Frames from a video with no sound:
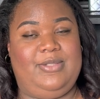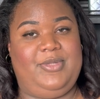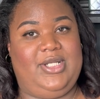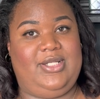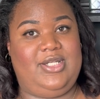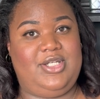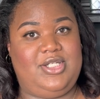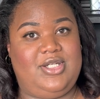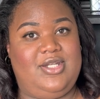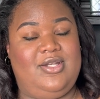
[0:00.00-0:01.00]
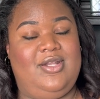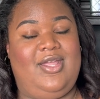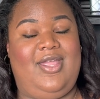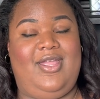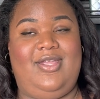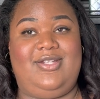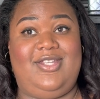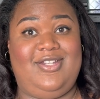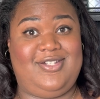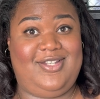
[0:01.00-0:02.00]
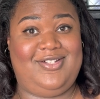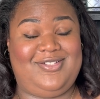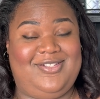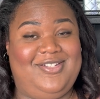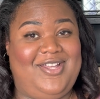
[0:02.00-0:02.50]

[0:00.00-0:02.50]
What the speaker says: limited edition, and hint hint,